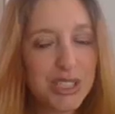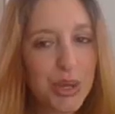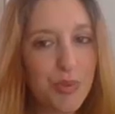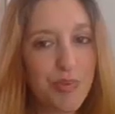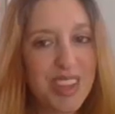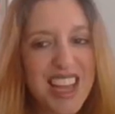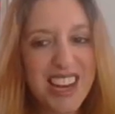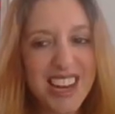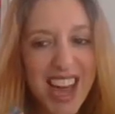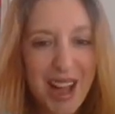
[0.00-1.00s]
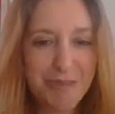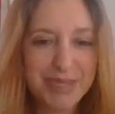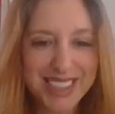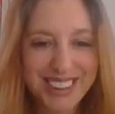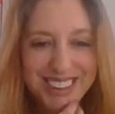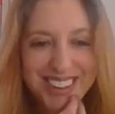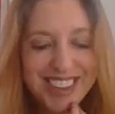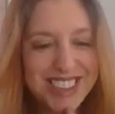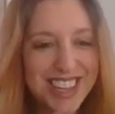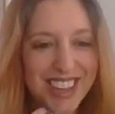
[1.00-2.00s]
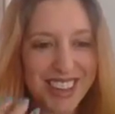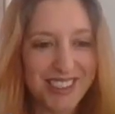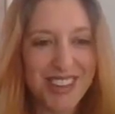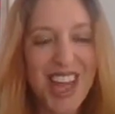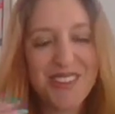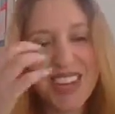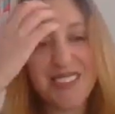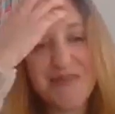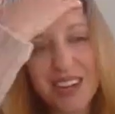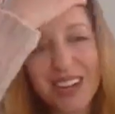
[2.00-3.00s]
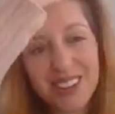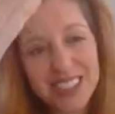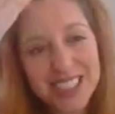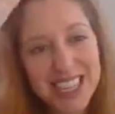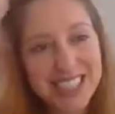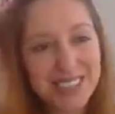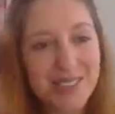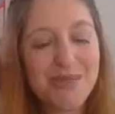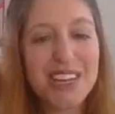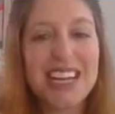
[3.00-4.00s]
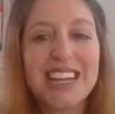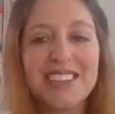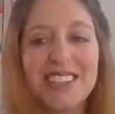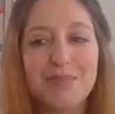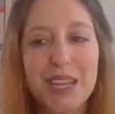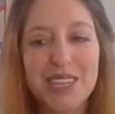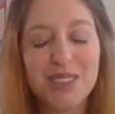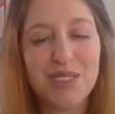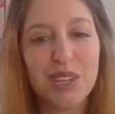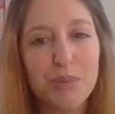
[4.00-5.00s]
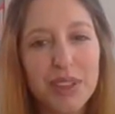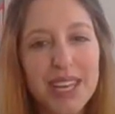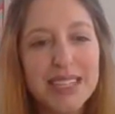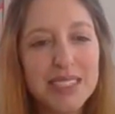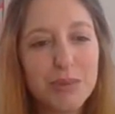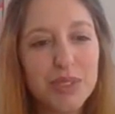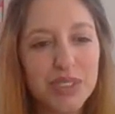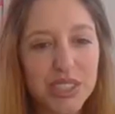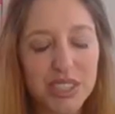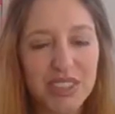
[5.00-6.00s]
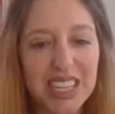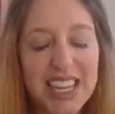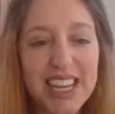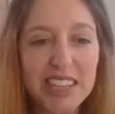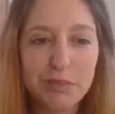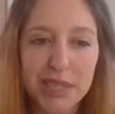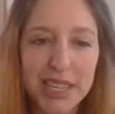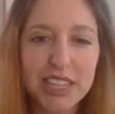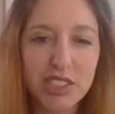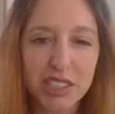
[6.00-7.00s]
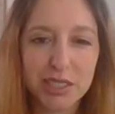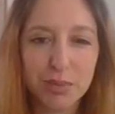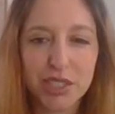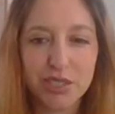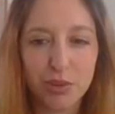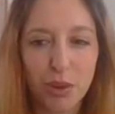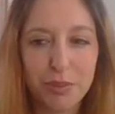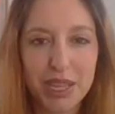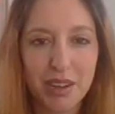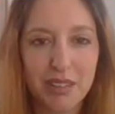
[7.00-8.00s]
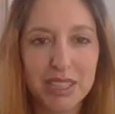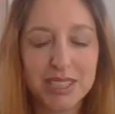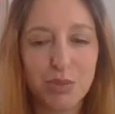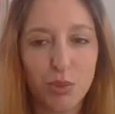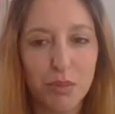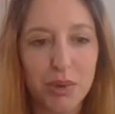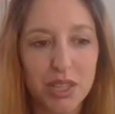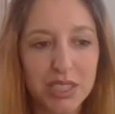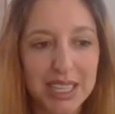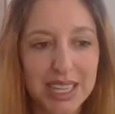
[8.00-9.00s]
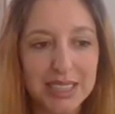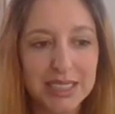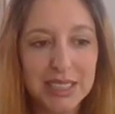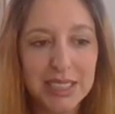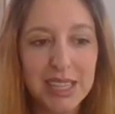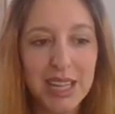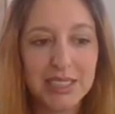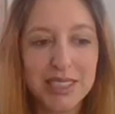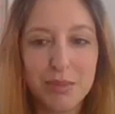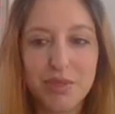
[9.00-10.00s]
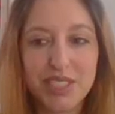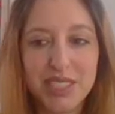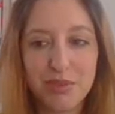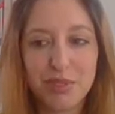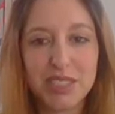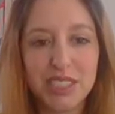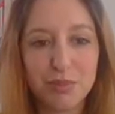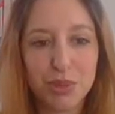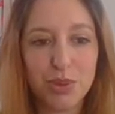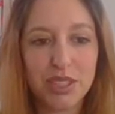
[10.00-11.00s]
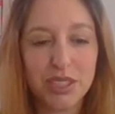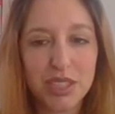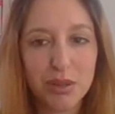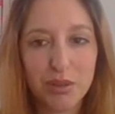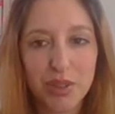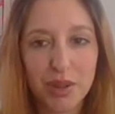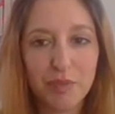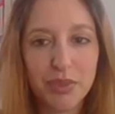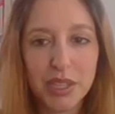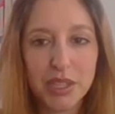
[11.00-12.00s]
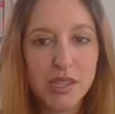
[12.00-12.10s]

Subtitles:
So, in an absolute nutshell, and we haven't had very long today, so we've really had to speed through, but there's some of sort of the key explanation, I suppose, of what PR is and what marketing is, and some of the differences between the two of them.